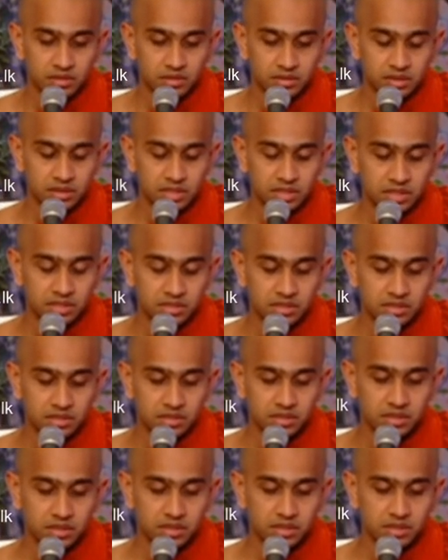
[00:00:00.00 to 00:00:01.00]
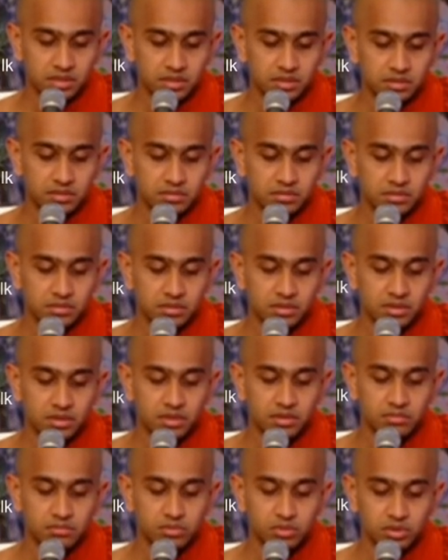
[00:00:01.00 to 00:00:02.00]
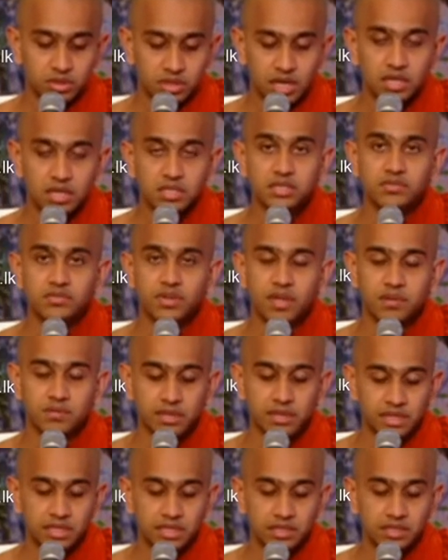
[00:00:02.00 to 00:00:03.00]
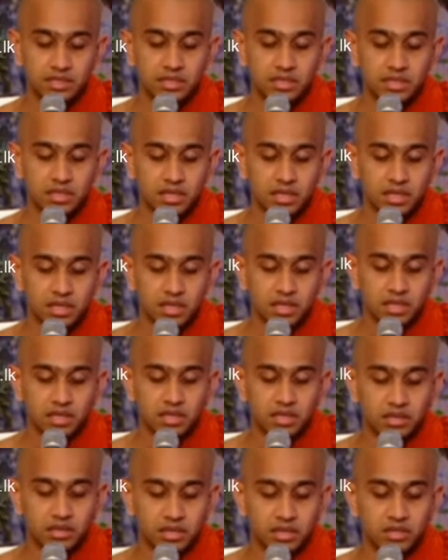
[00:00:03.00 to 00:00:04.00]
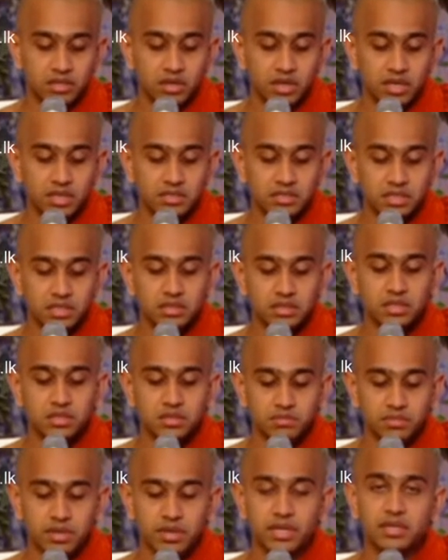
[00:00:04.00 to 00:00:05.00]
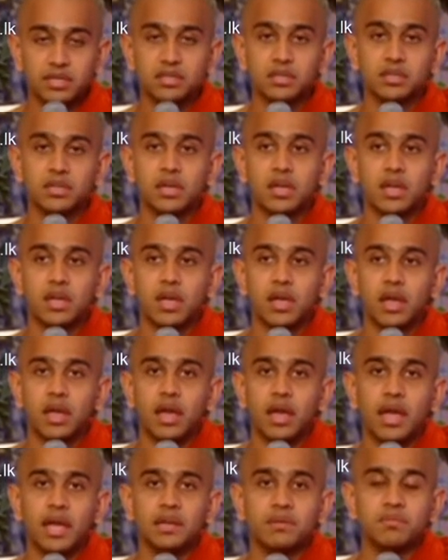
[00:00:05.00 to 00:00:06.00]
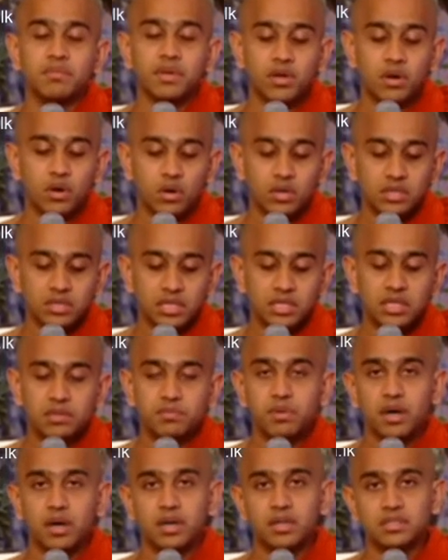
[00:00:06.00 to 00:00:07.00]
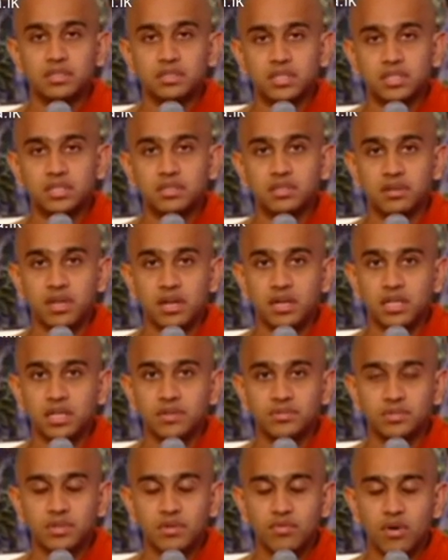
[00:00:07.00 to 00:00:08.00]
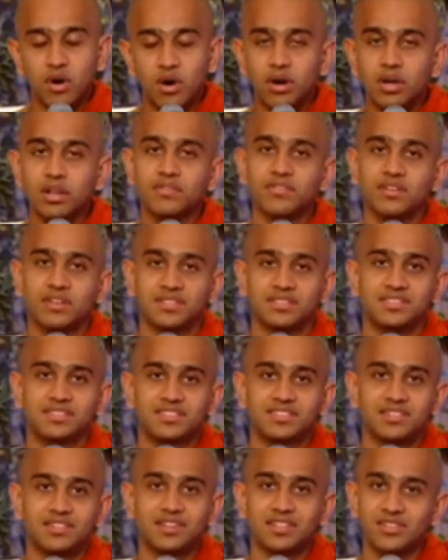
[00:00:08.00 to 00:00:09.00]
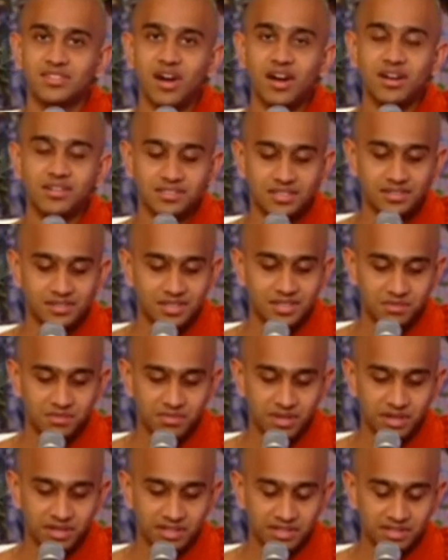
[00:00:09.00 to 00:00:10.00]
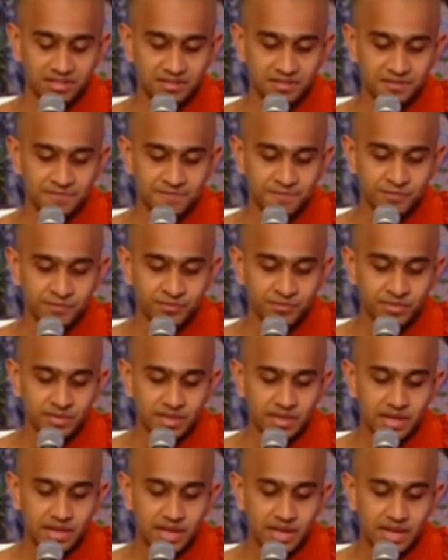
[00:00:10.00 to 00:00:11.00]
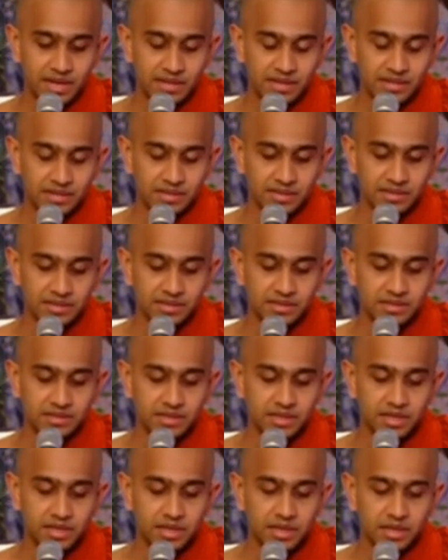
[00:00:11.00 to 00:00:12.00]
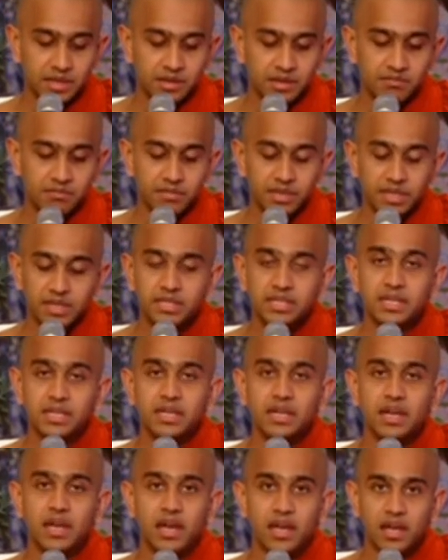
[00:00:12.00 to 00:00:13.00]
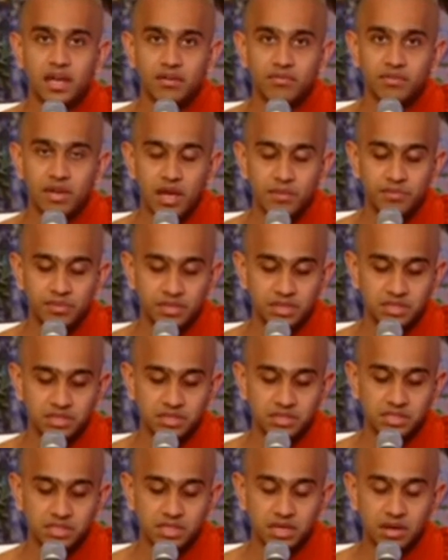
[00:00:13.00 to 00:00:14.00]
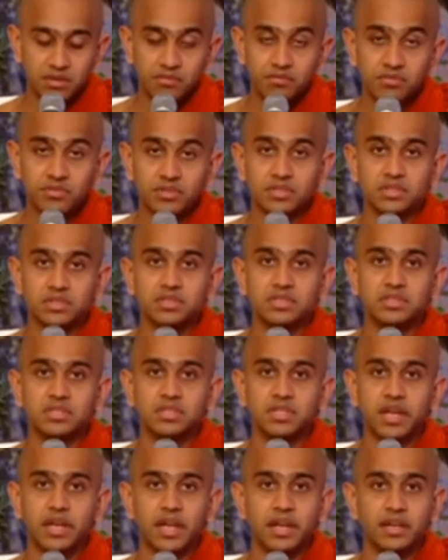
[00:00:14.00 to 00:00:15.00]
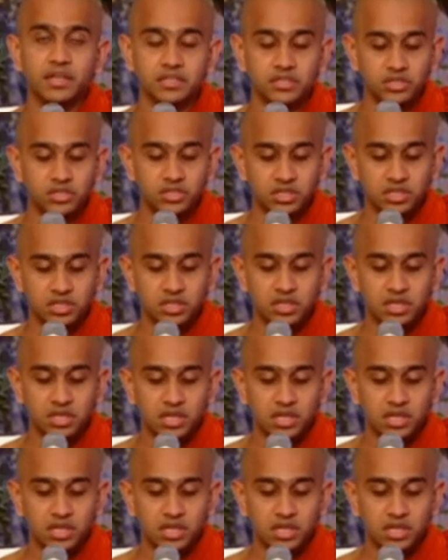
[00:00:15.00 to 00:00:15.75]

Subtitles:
this Puta's family rejoice in this merit. And may all the departed relatives of all of us rejoice in this merit. And may they have happiness, comfort, energy,